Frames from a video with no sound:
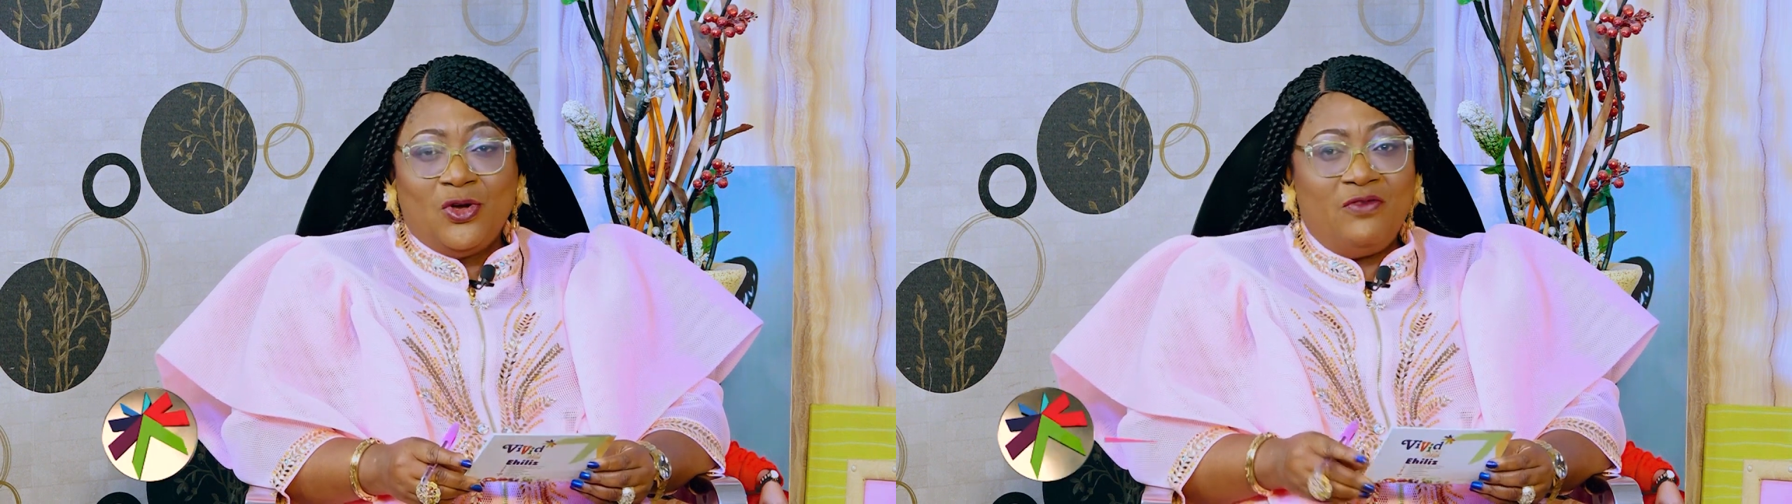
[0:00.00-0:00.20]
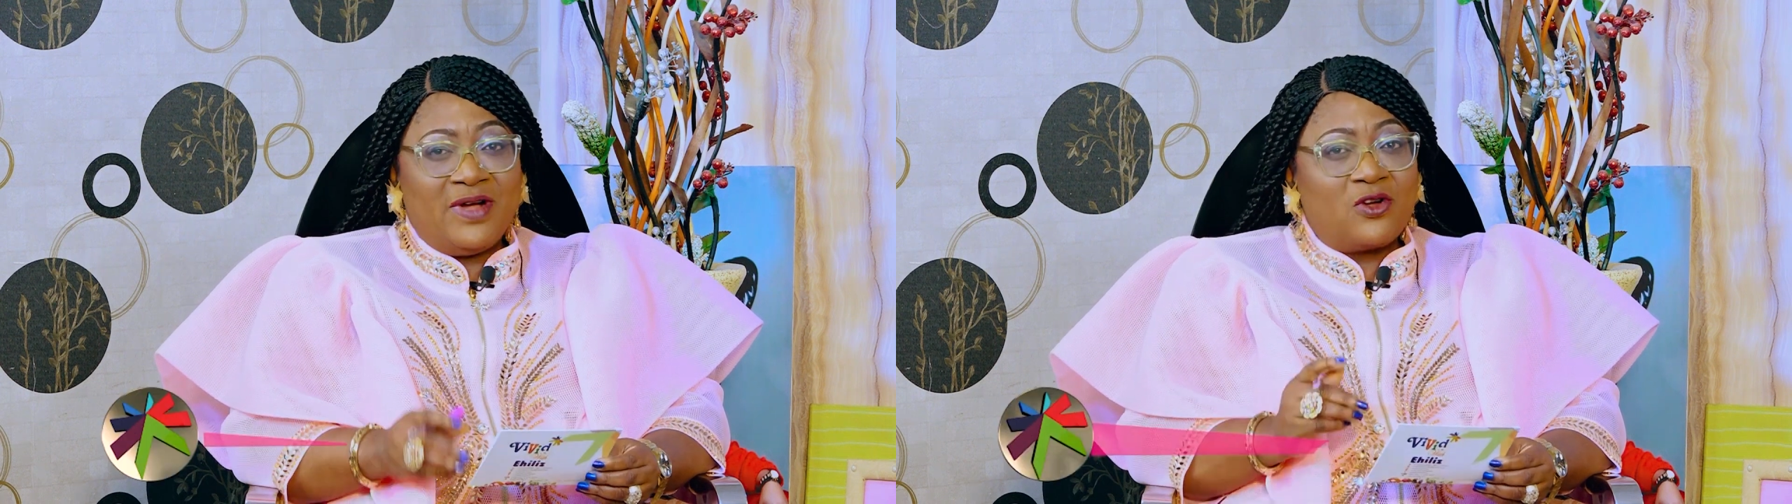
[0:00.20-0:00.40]

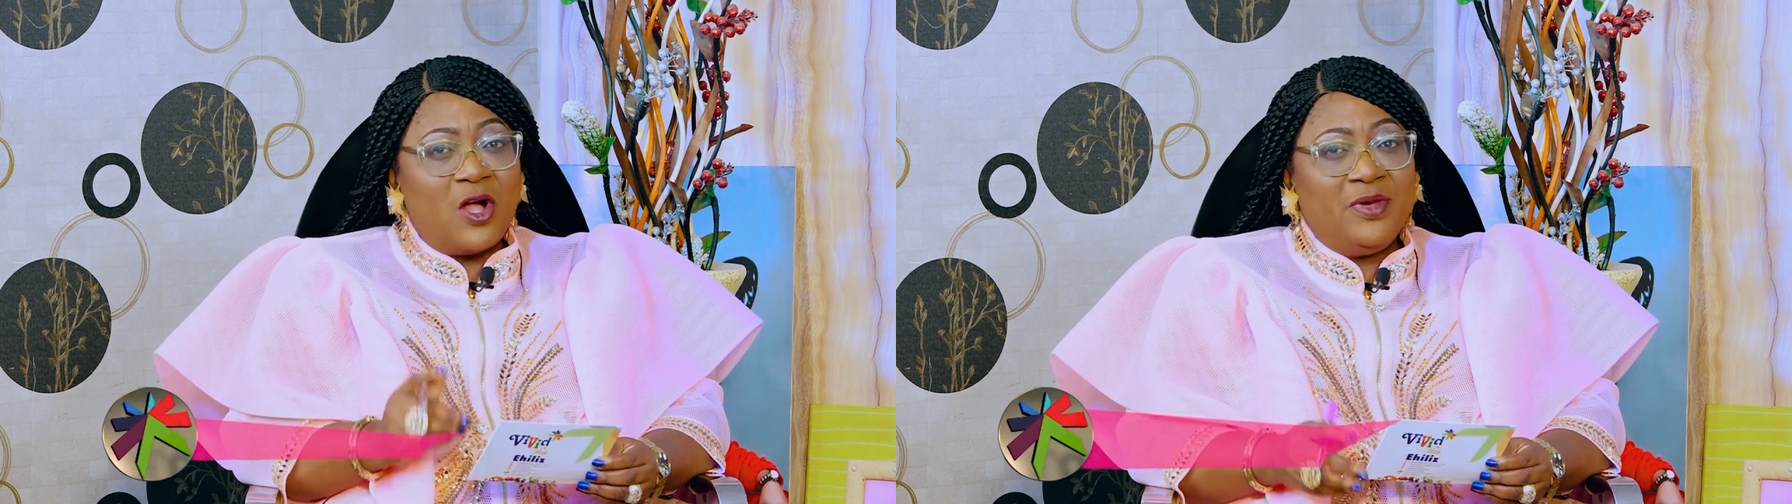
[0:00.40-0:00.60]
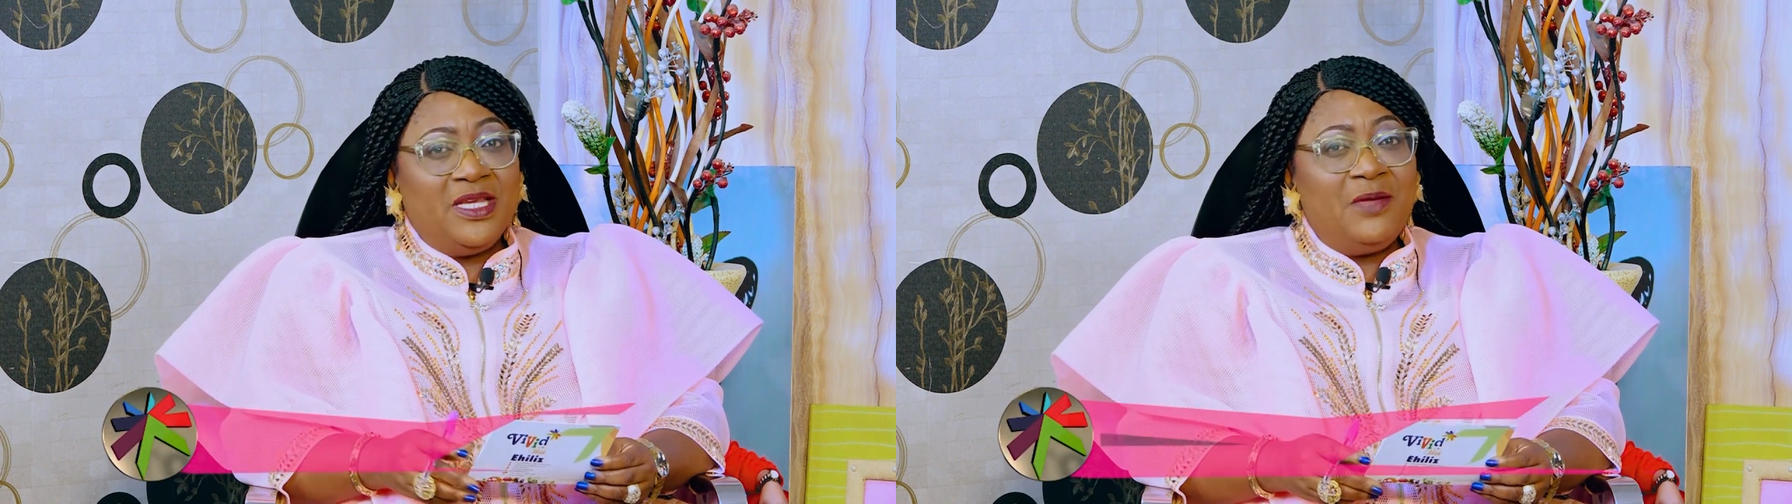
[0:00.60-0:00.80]

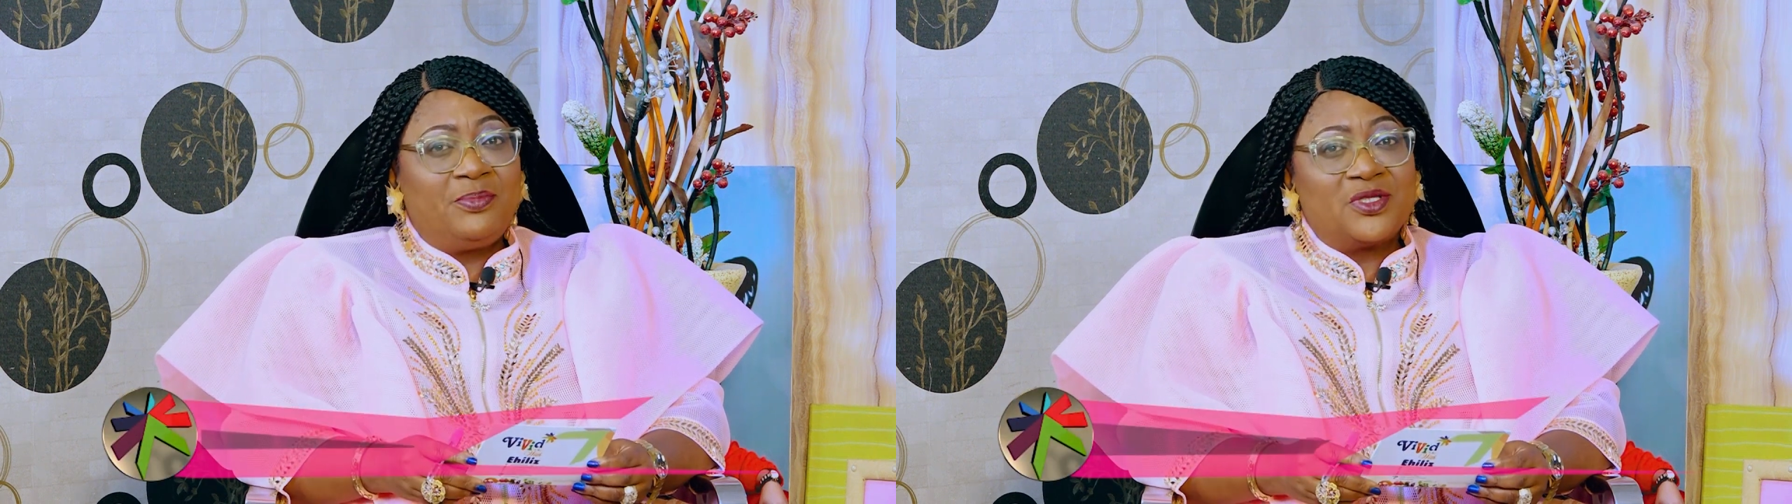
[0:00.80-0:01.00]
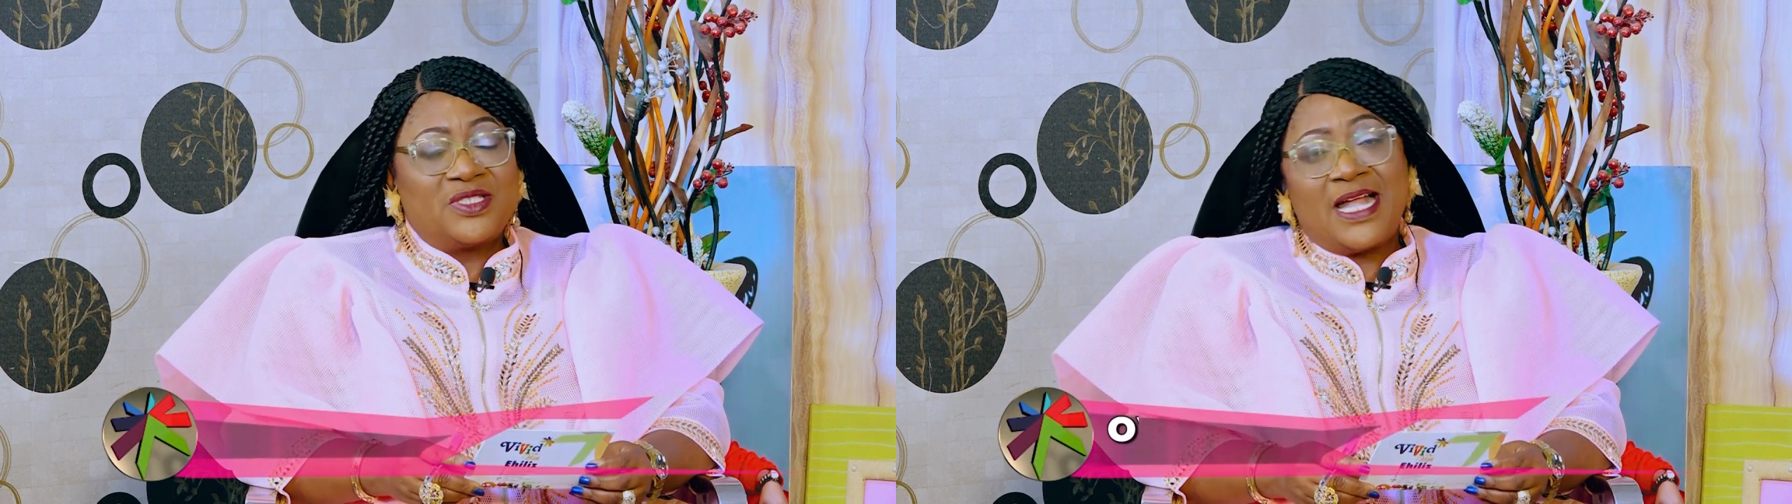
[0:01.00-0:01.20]
Overcoming
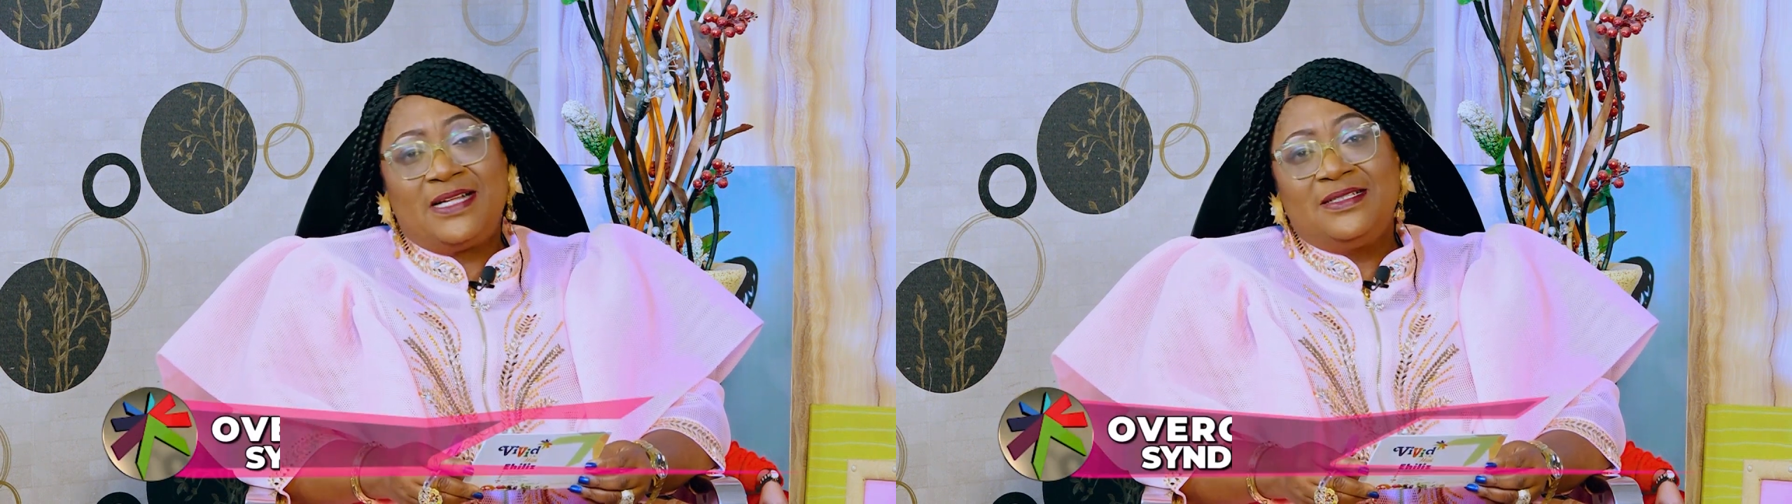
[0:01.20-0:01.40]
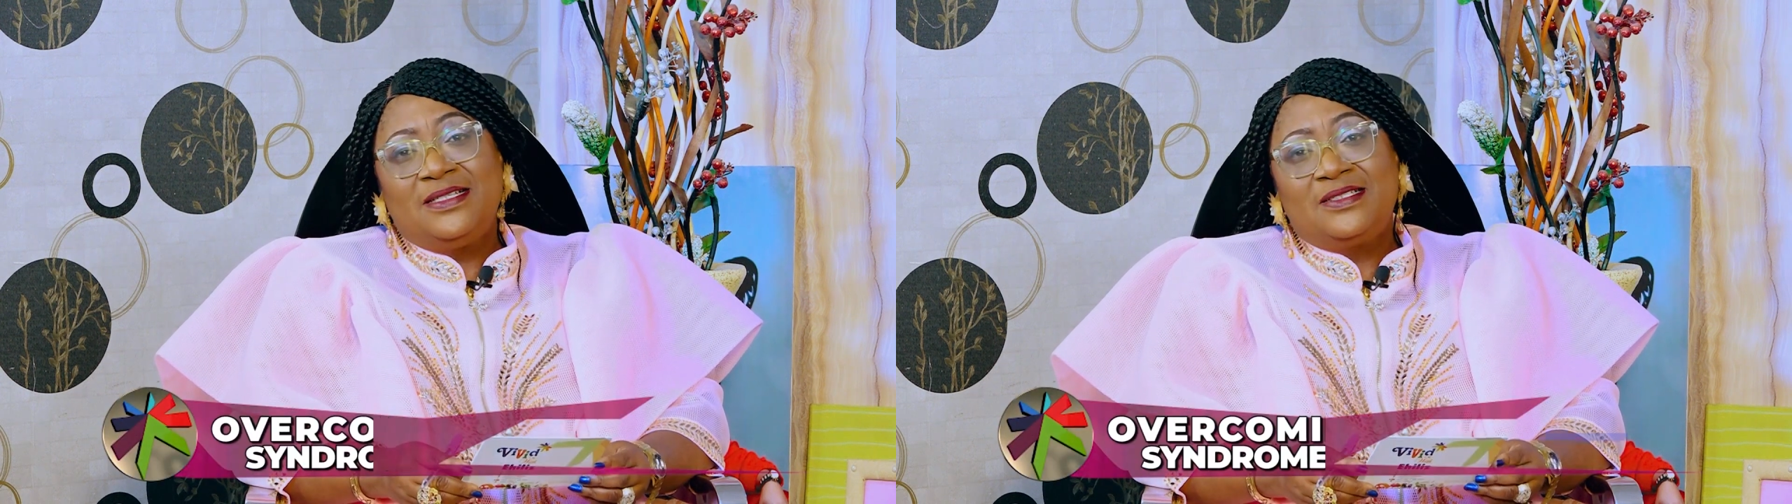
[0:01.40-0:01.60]
imposter